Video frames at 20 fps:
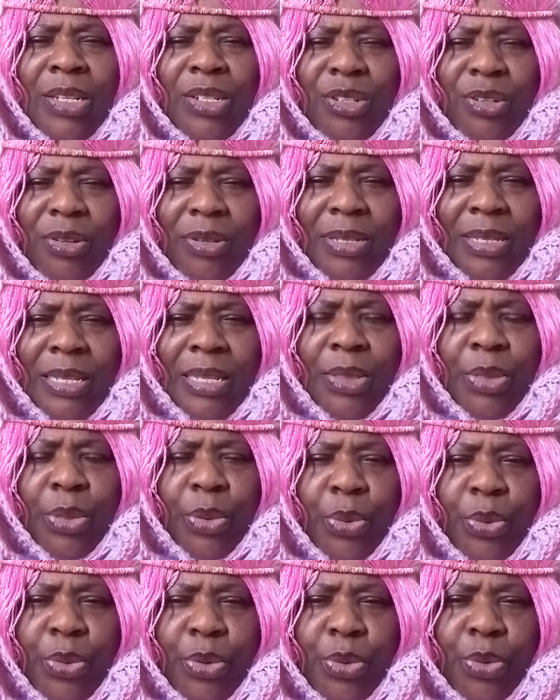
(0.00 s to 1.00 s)
Justin
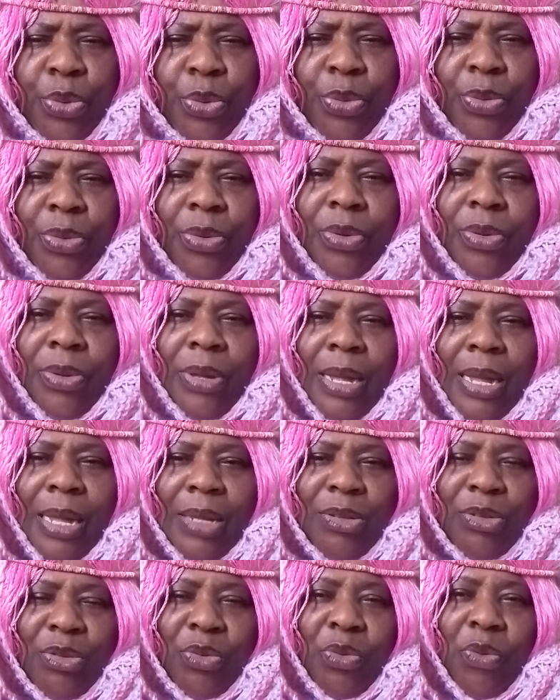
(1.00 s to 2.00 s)
Trudeau, you are
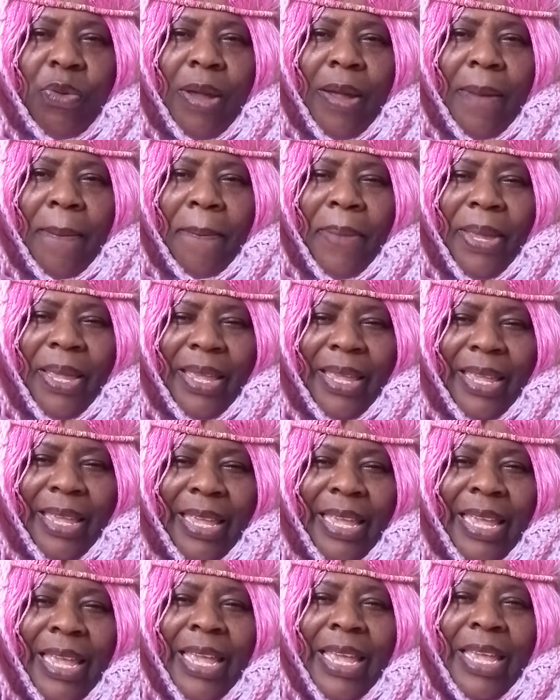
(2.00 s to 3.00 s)
asked to go and pay.
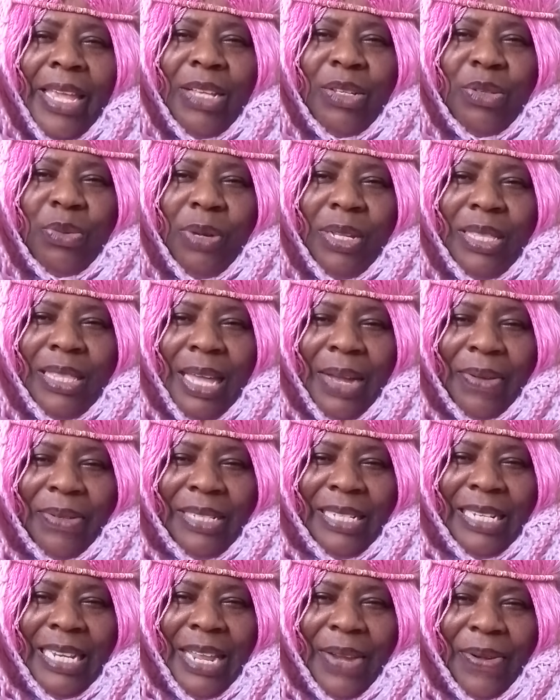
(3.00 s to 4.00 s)
It's
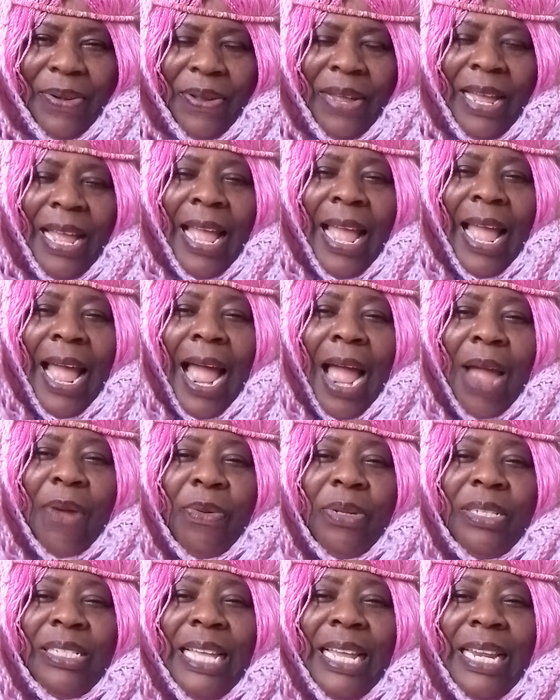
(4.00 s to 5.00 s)
1,000 euro. I
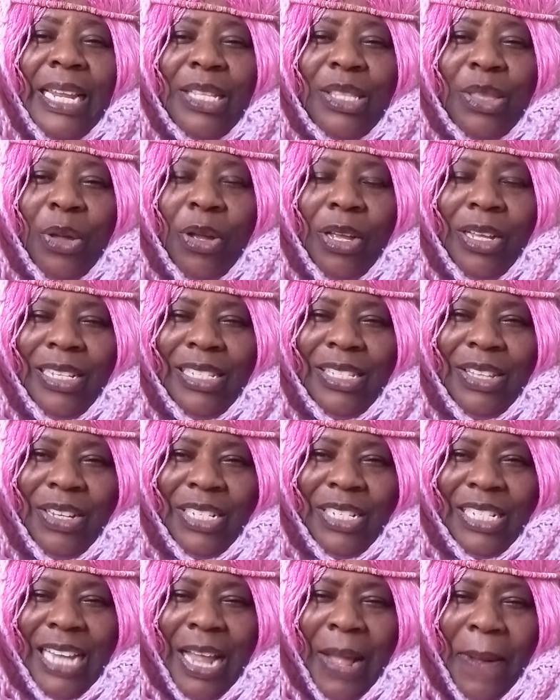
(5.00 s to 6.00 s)
will send it to
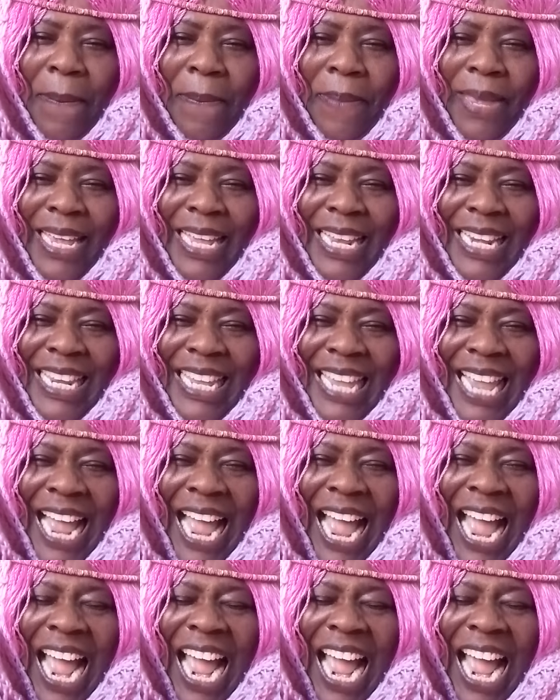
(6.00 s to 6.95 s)
social media.